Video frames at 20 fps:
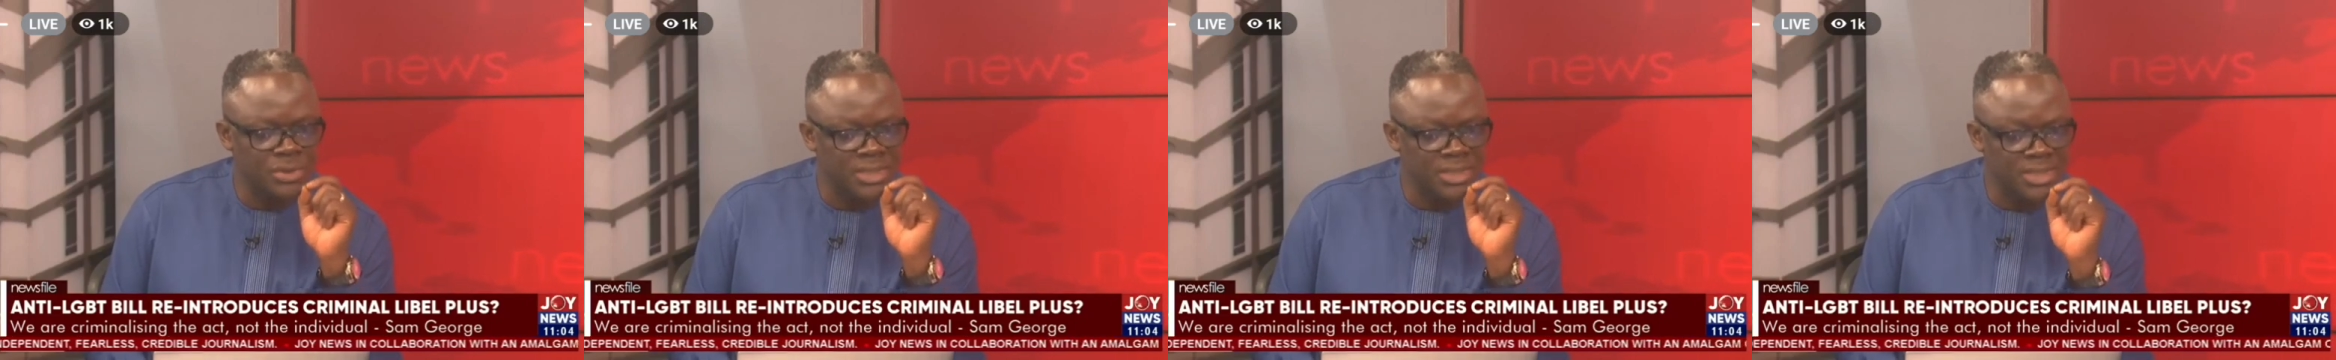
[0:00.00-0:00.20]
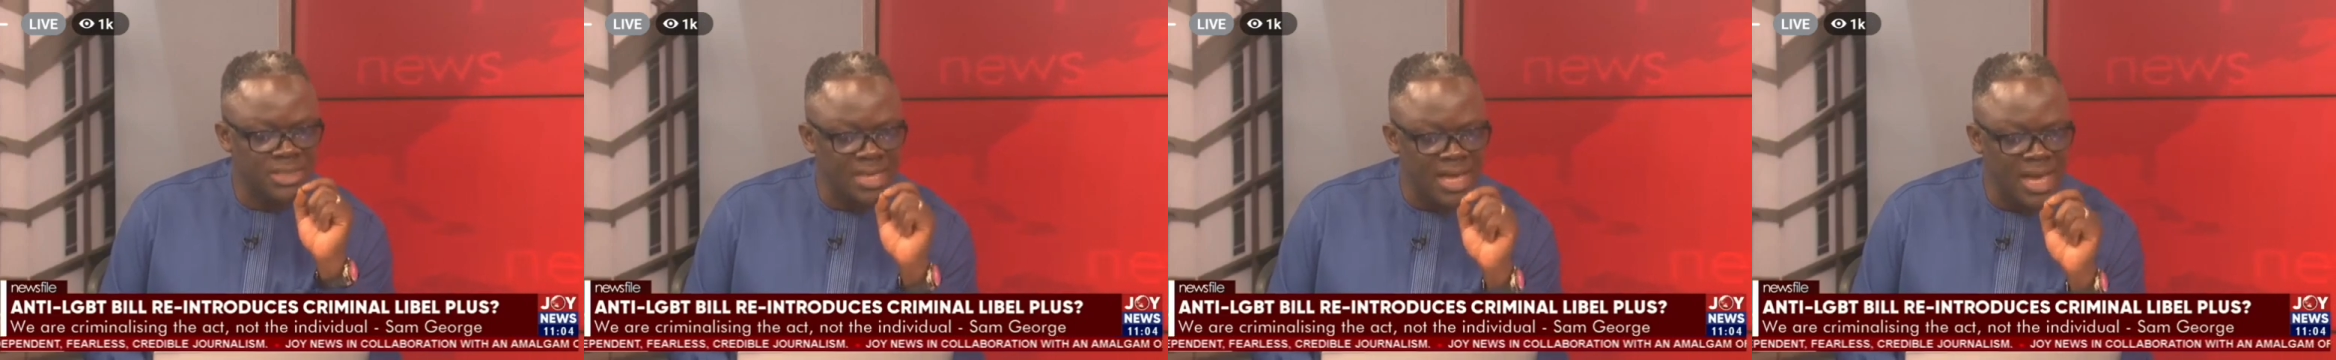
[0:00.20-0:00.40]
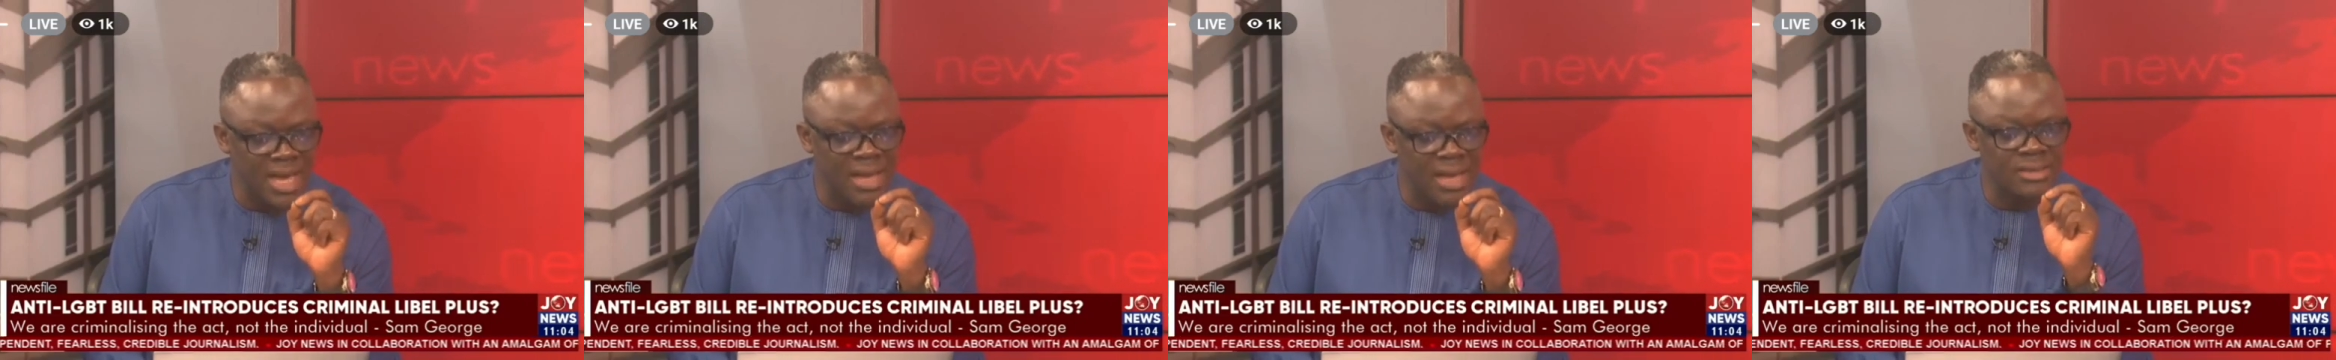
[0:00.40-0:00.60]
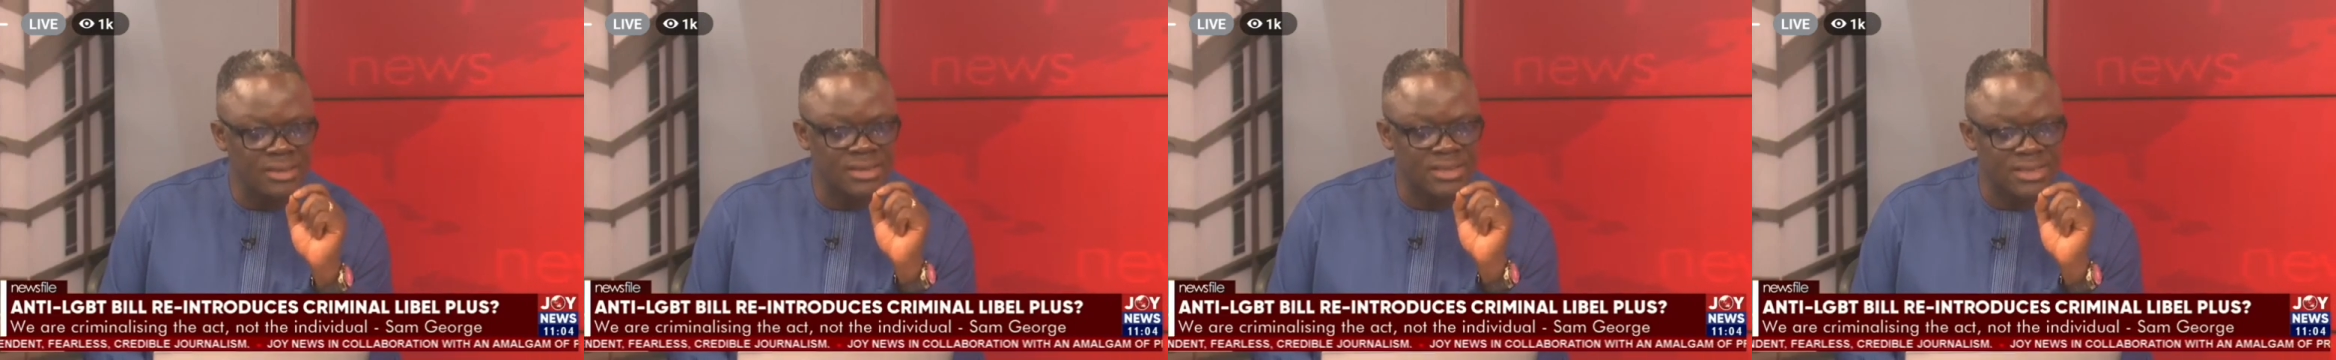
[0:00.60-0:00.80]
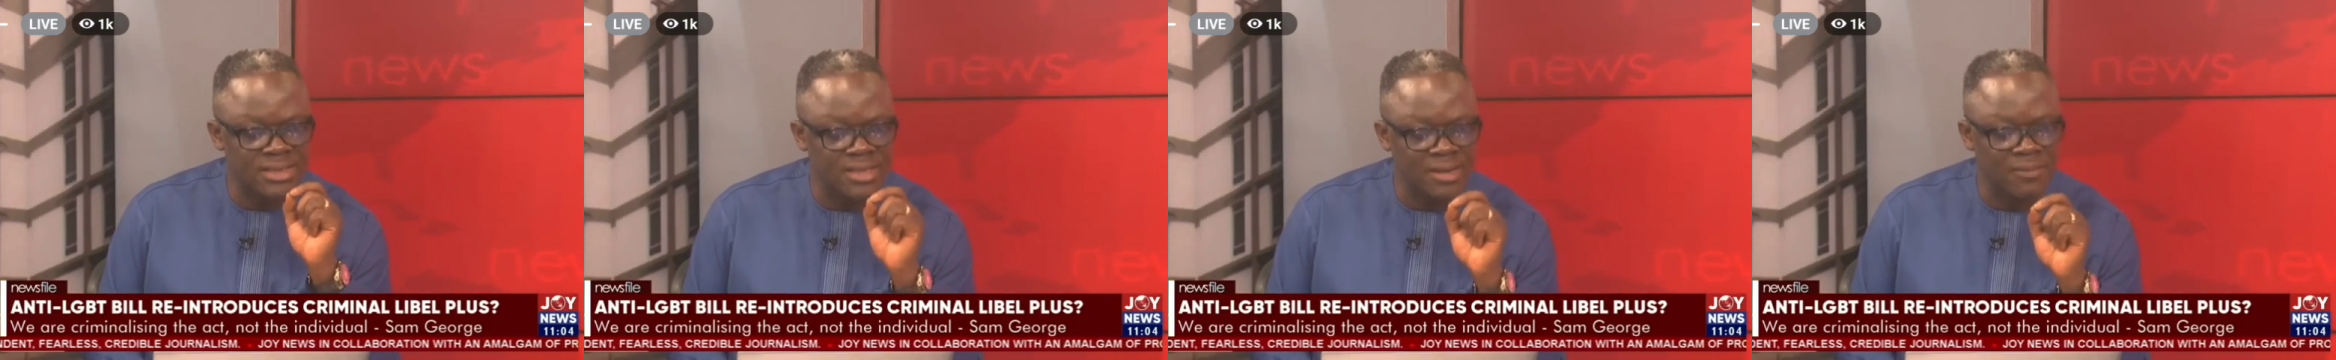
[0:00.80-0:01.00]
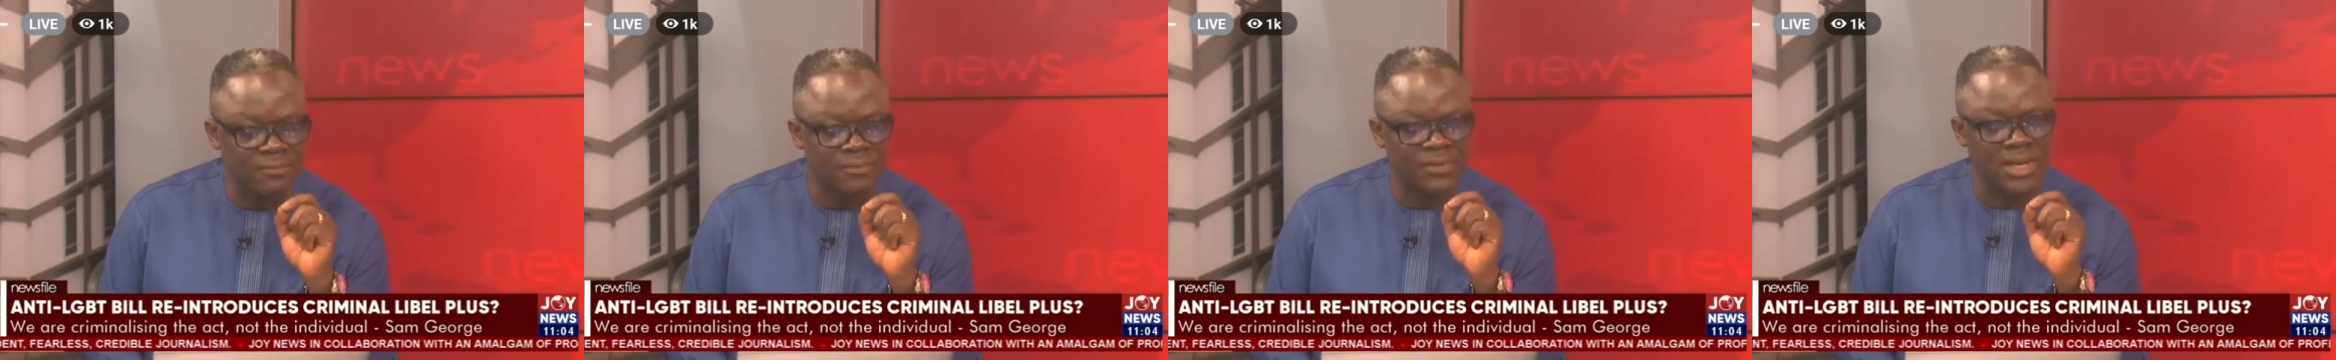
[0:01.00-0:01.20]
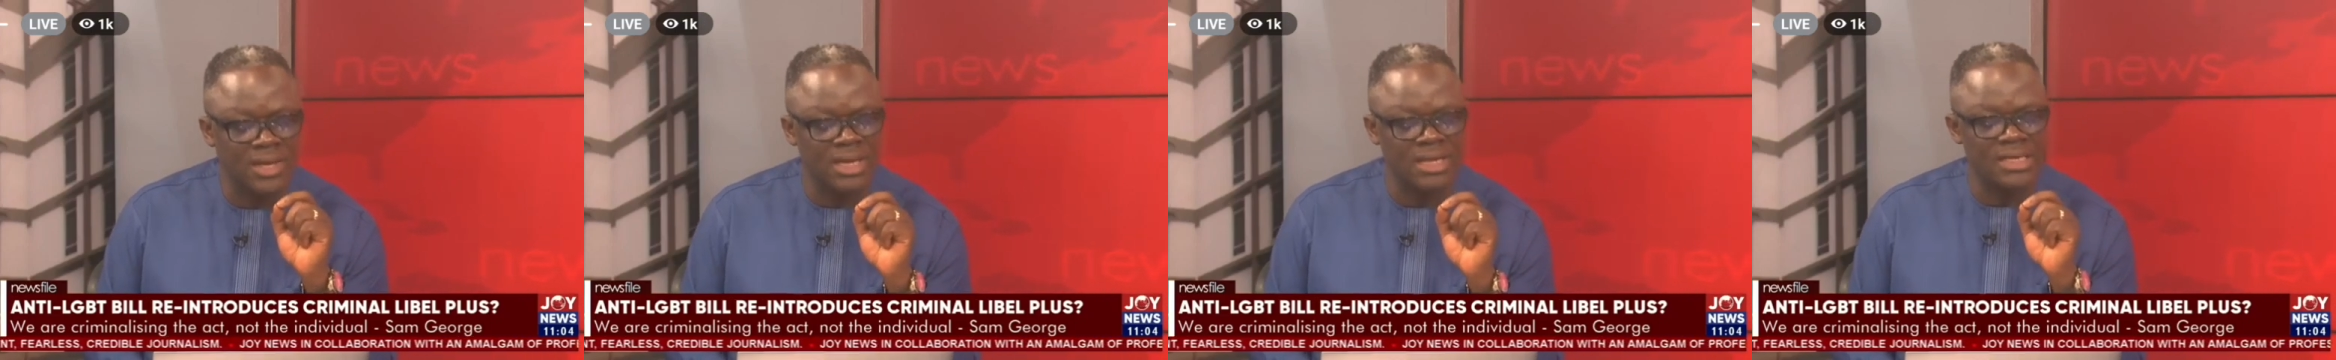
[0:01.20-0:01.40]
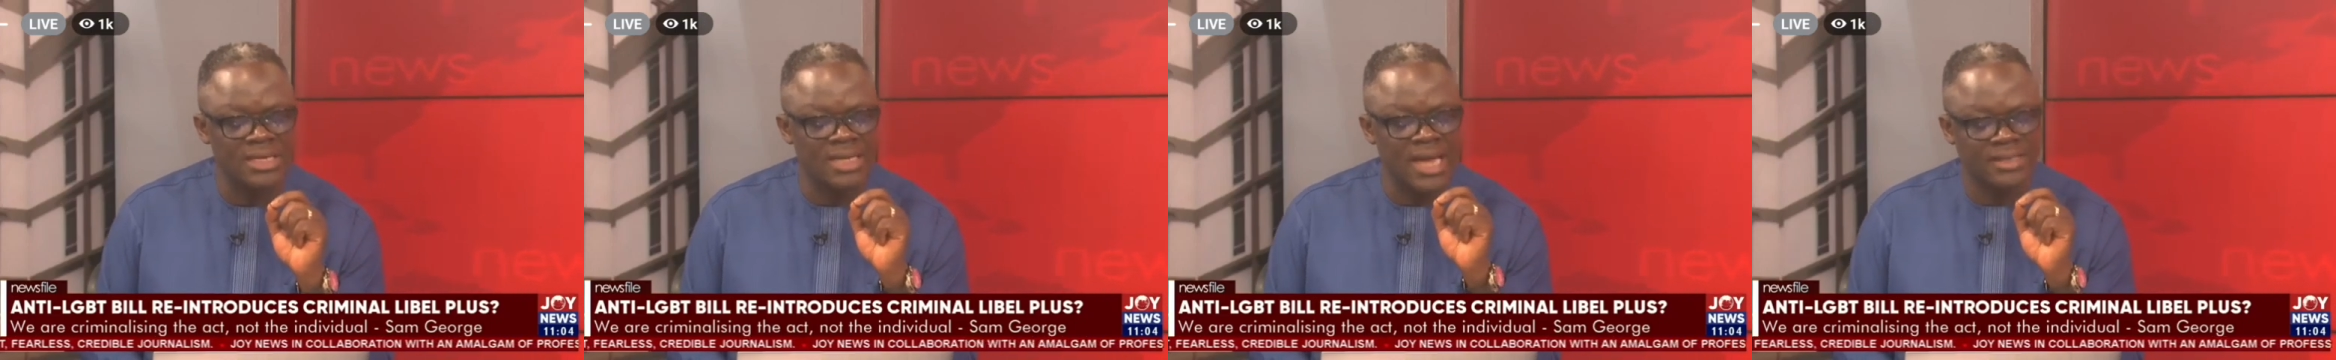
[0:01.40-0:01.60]
something that
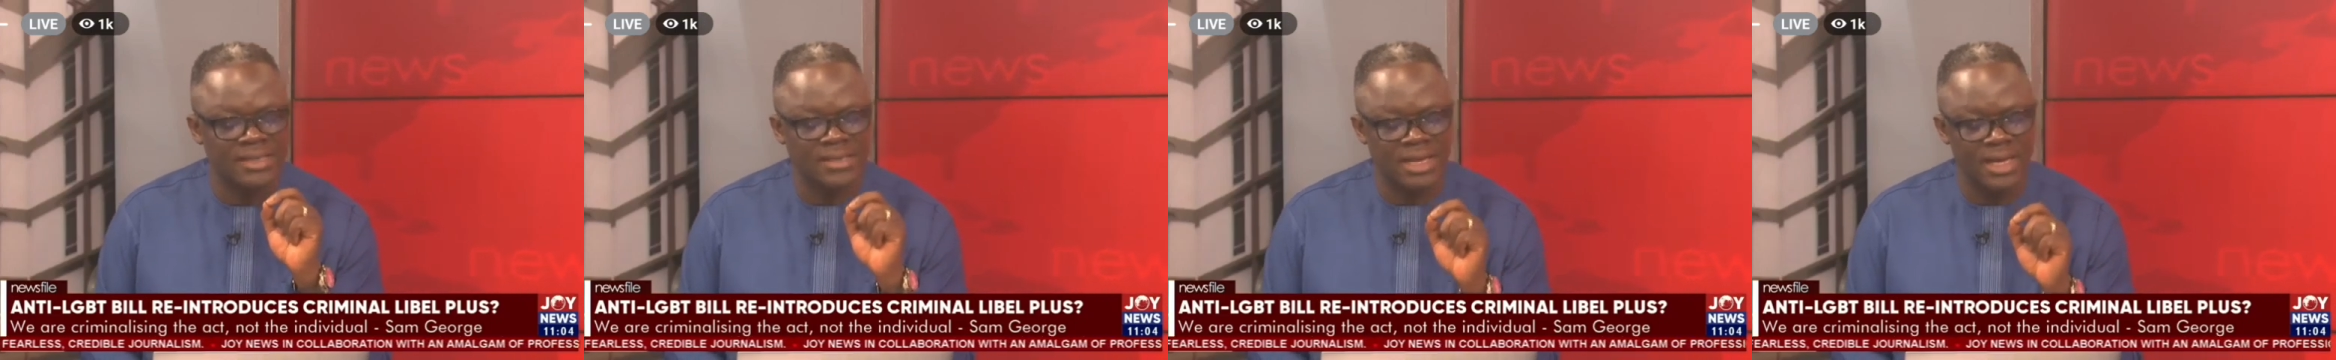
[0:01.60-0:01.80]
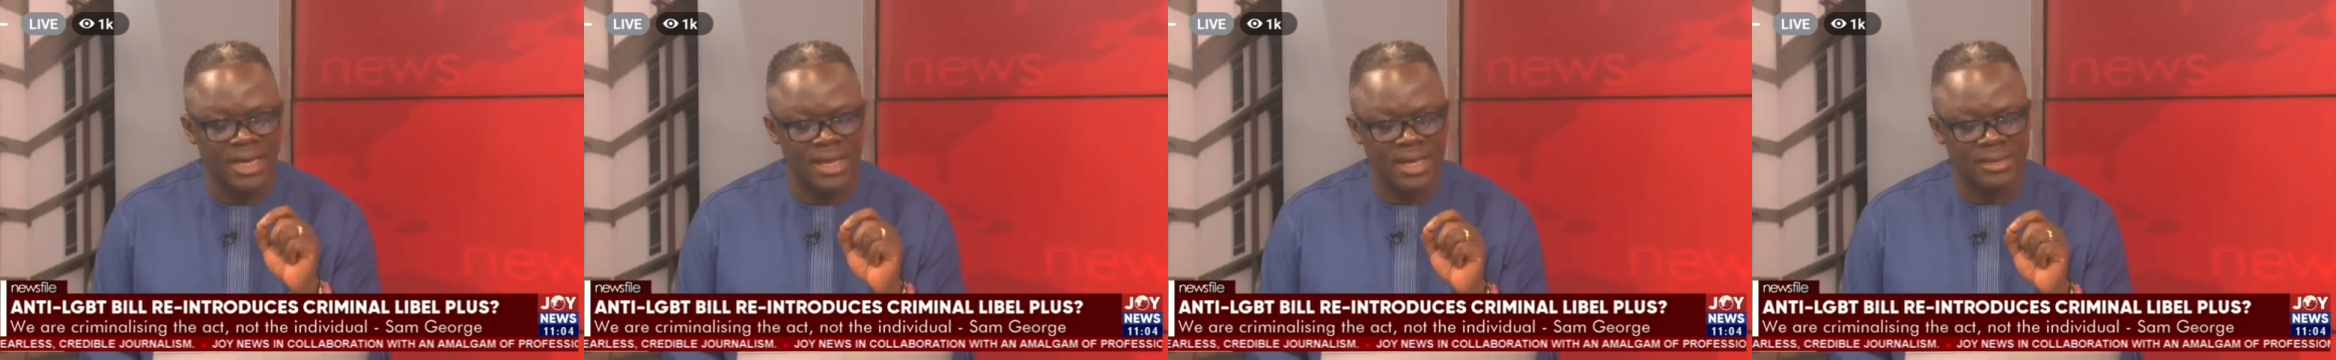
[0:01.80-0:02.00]
is